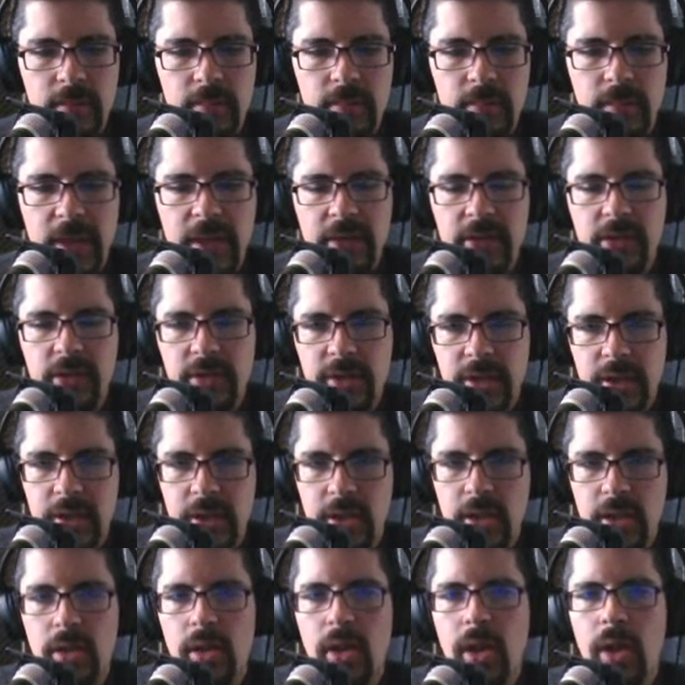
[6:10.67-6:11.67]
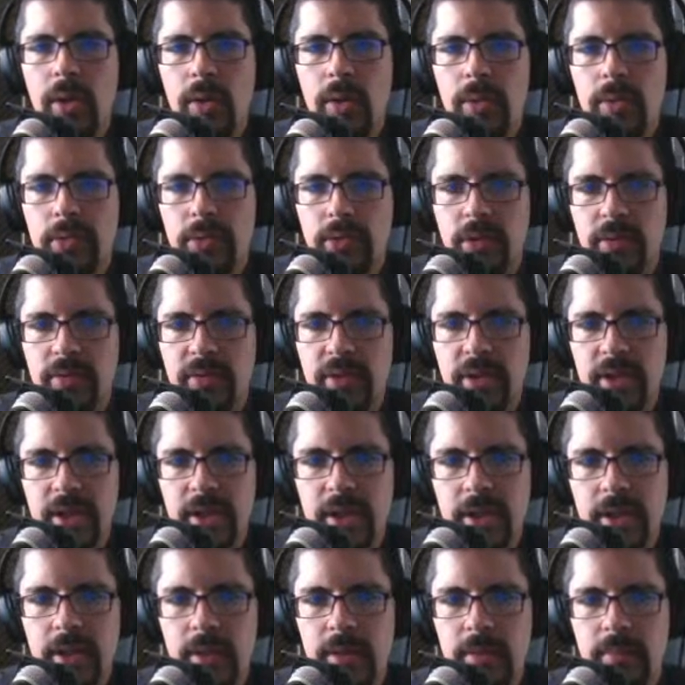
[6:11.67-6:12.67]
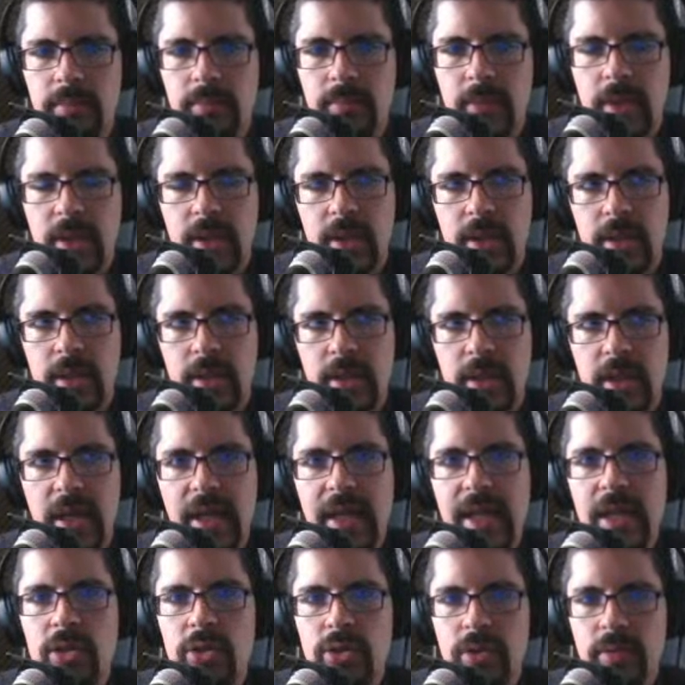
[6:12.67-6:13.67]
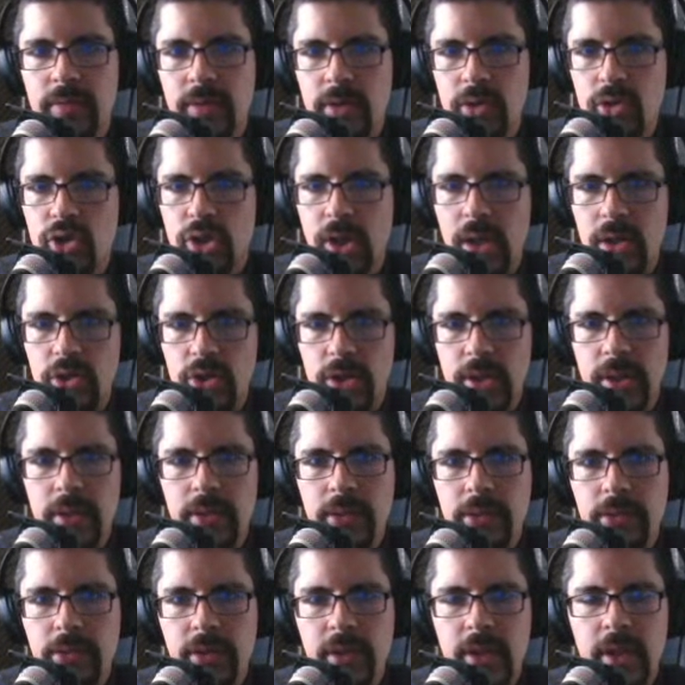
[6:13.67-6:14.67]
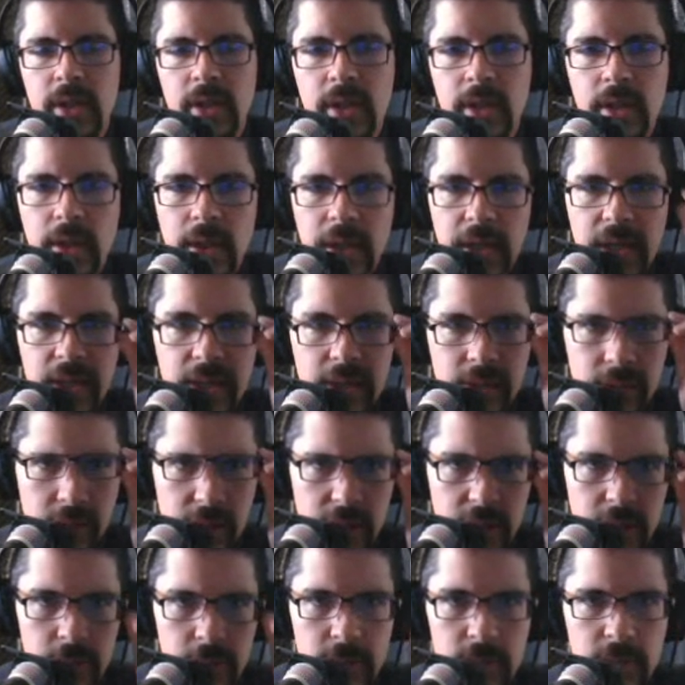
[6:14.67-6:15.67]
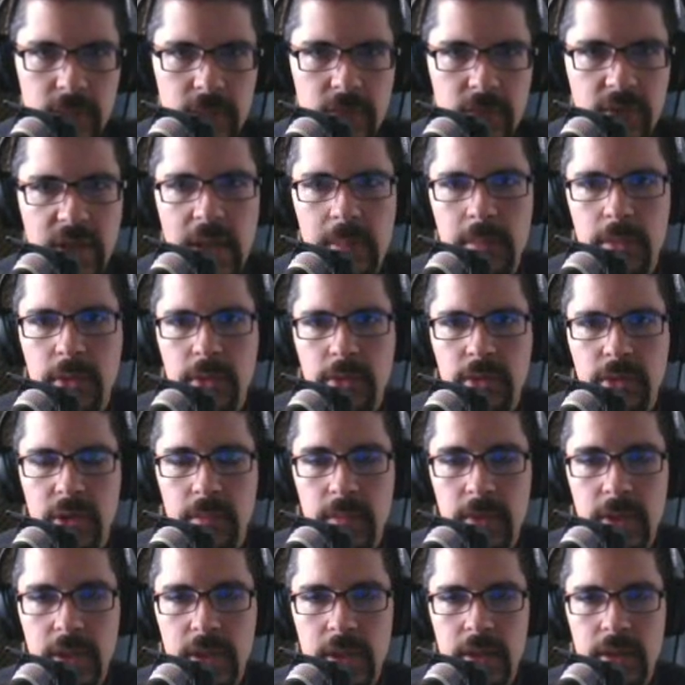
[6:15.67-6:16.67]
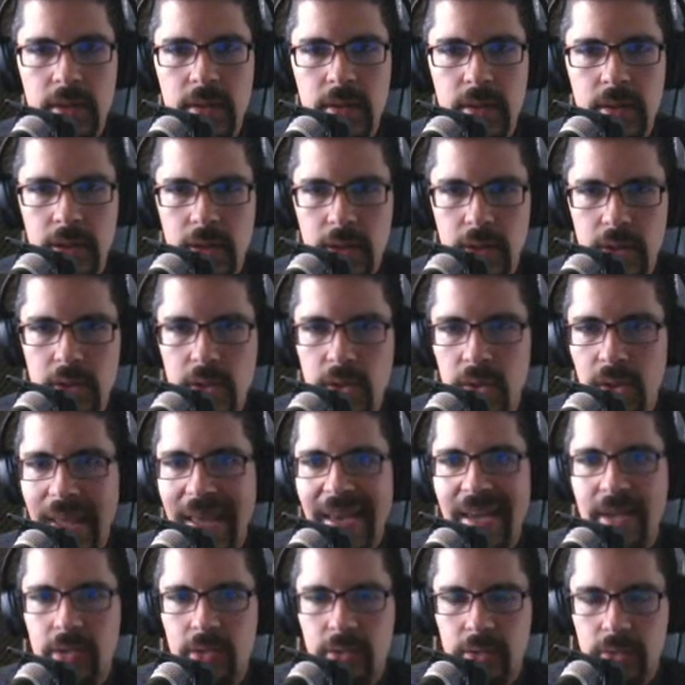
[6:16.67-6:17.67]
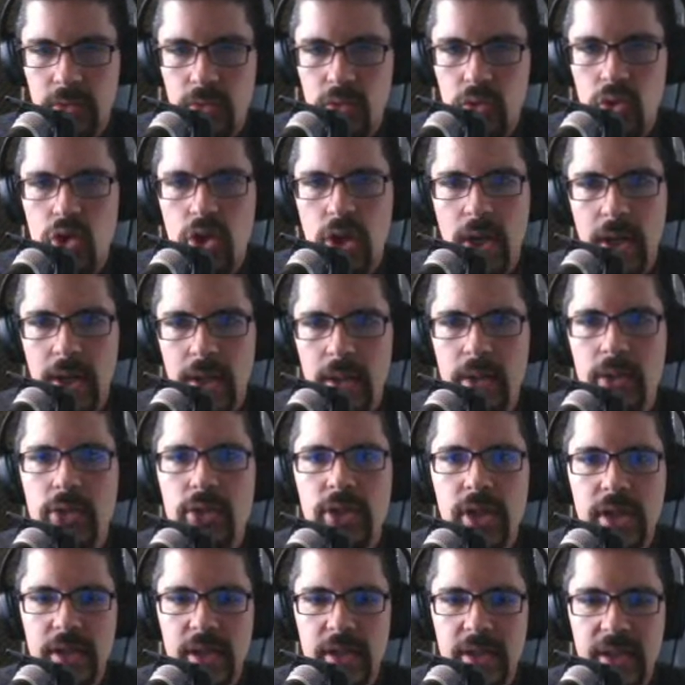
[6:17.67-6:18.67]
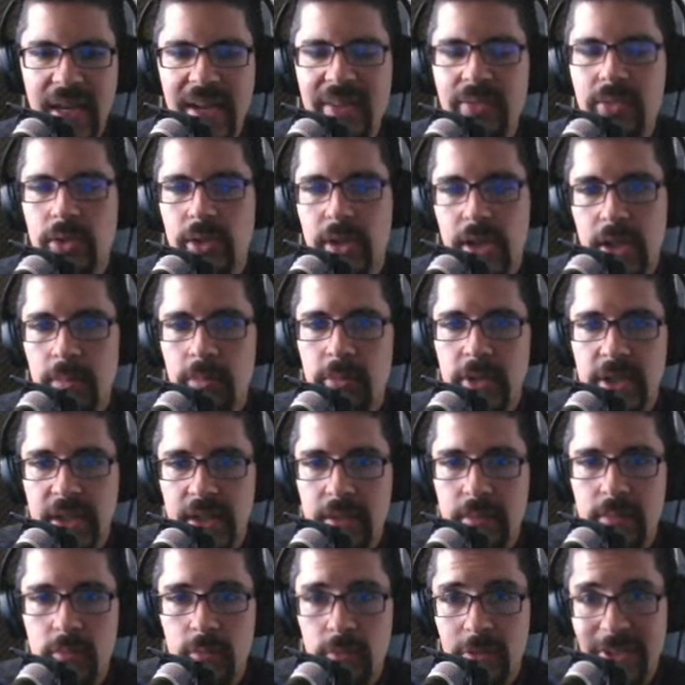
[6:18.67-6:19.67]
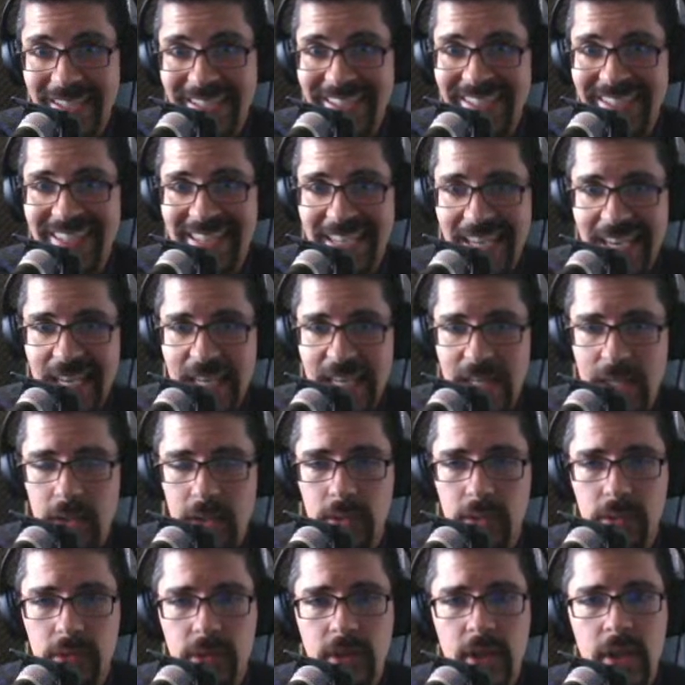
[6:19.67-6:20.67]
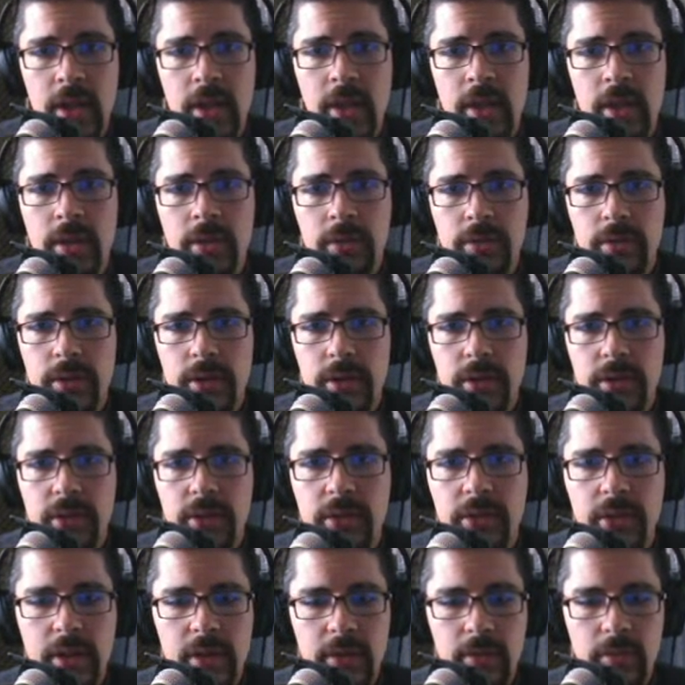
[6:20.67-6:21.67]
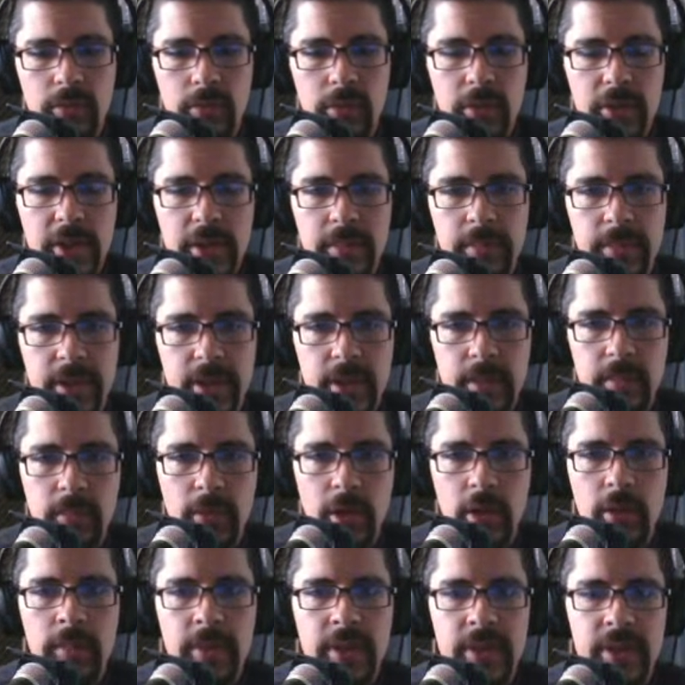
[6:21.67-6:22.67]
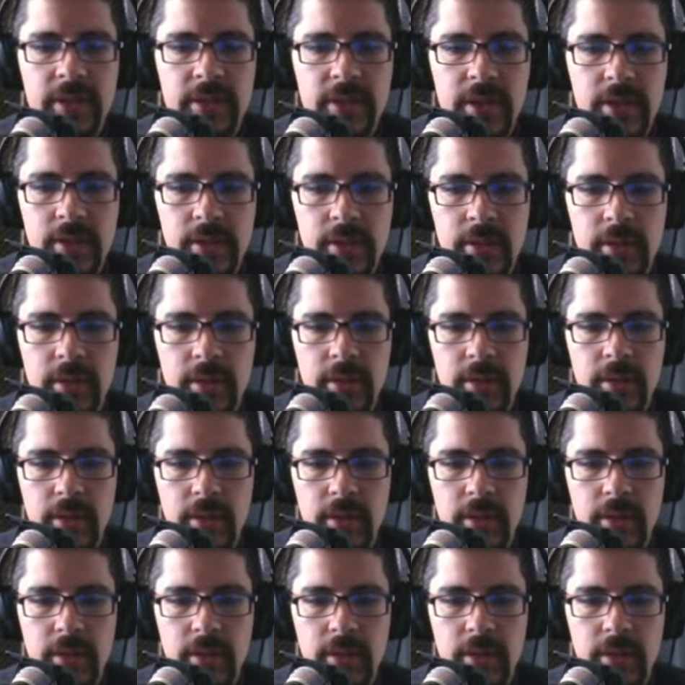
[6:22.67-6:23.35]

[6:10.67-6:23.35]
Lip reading: basically the close of the age of the judges, and Samuel's going to be the last judge, and then after him we get kings. So this is a really big moment in